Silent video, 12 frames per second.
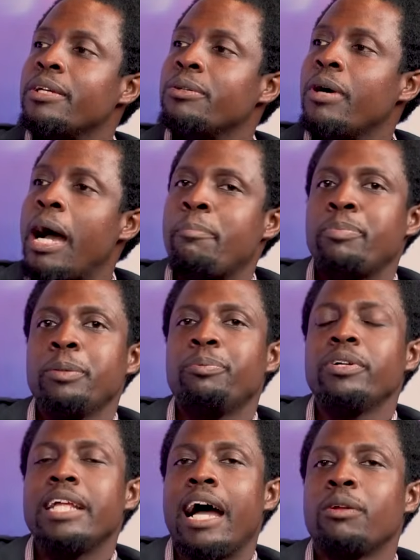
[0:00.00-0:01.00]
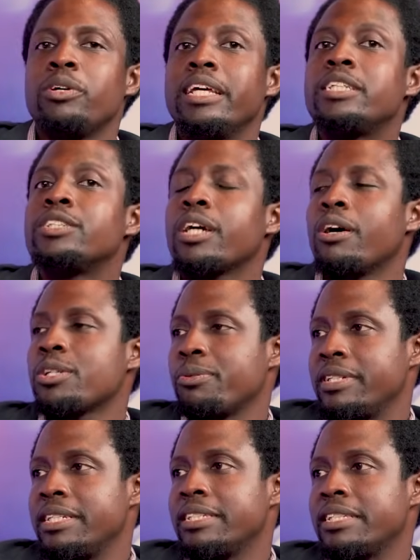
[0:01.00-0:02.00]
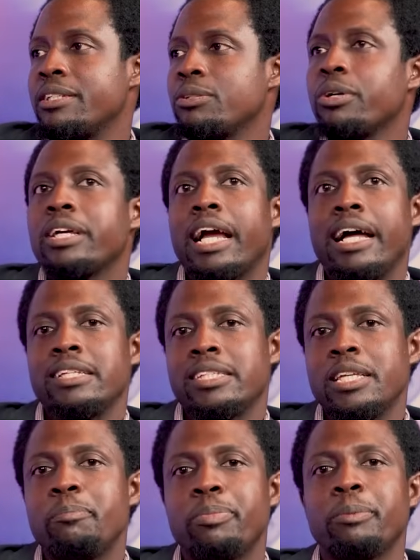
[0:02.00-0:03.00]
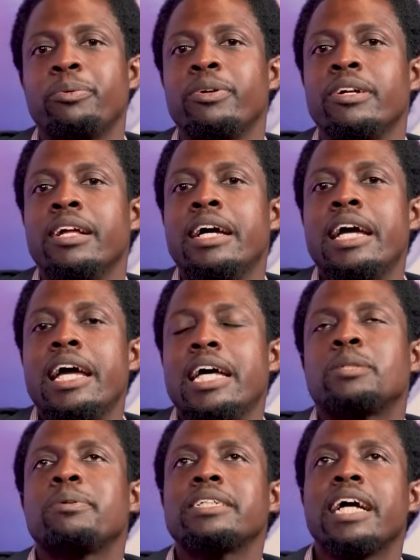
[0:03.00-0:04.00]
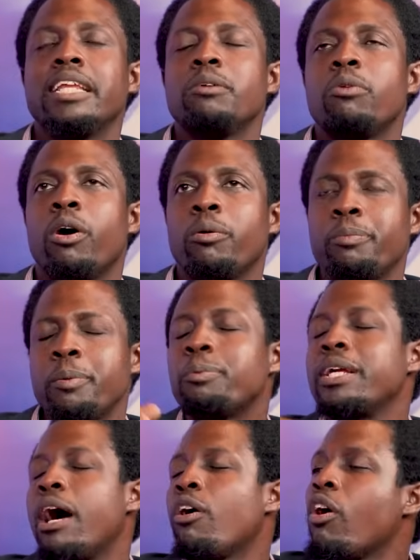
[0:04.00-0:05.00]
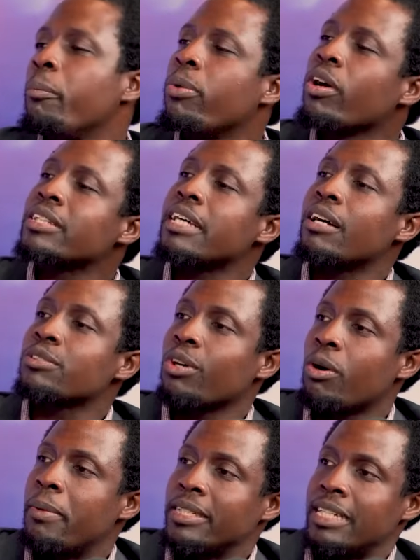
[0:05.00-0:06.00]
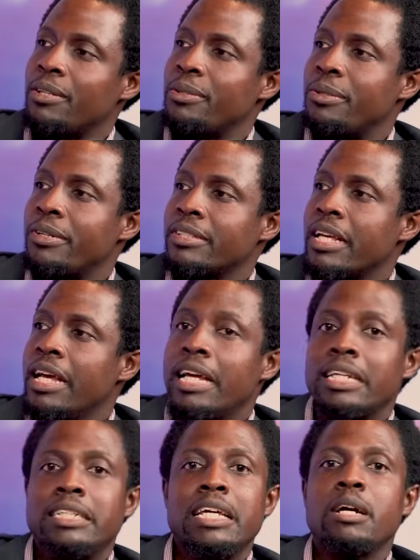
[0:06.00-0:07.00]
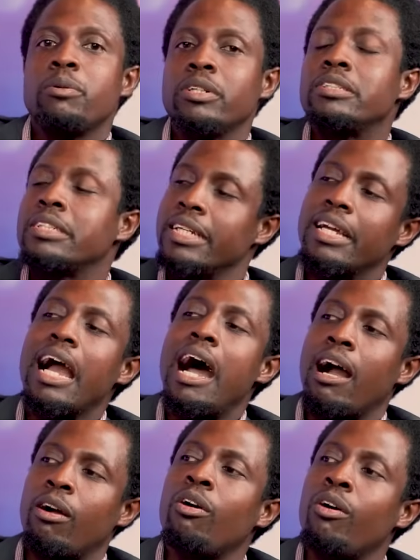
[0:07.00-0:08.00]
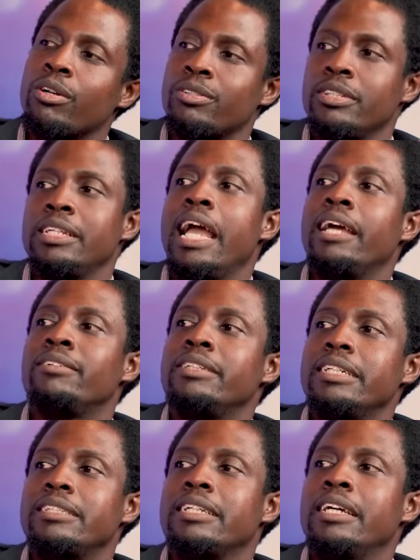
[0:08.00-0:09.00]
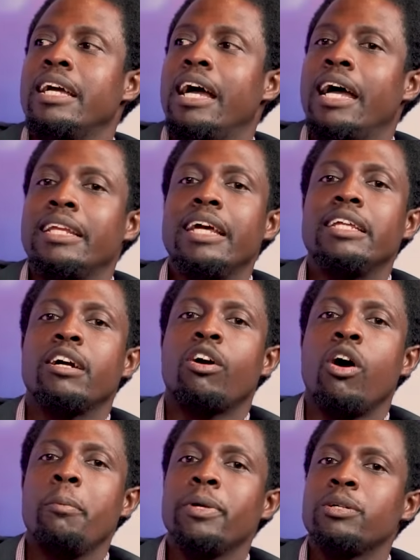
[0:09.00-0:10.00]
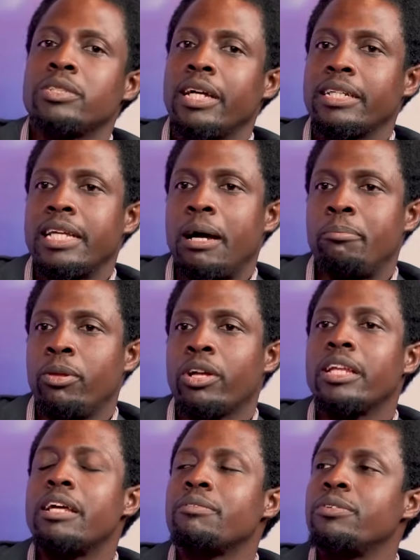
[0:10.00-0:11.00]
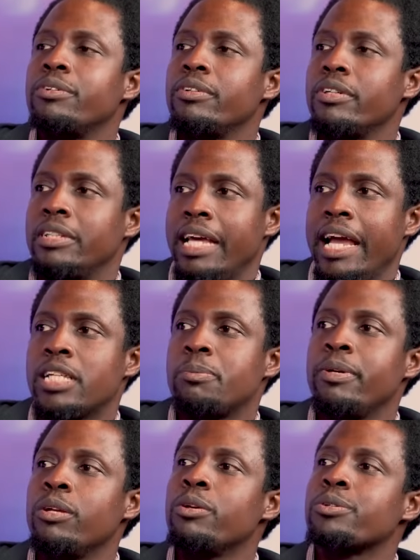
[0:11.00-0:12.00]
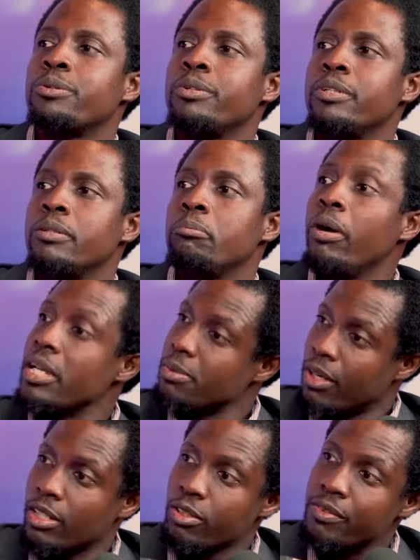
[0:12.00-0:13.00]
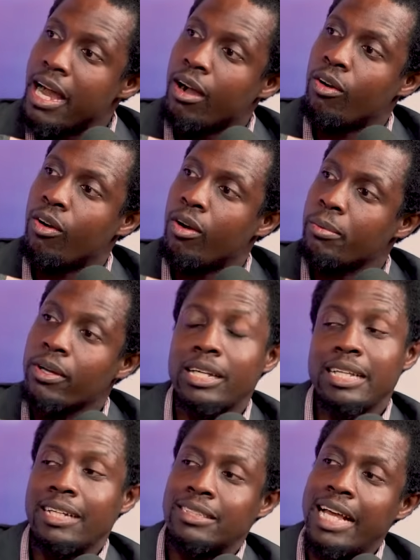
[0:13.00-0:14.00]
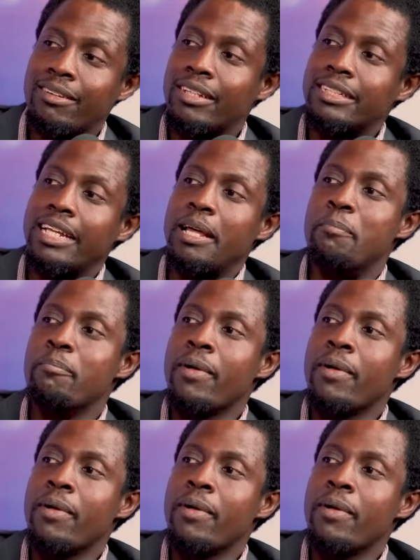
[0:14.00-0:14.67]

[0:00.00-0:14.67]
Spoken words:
know. And people that know, they trick us with these things. So you can see people, especially people that we call blood touts or commercial donors, they will drink alcohol to dehydrate. And then they come in, you check their blood level, their HB looks good. But it's because of the alcohol, because it has dehydrated them.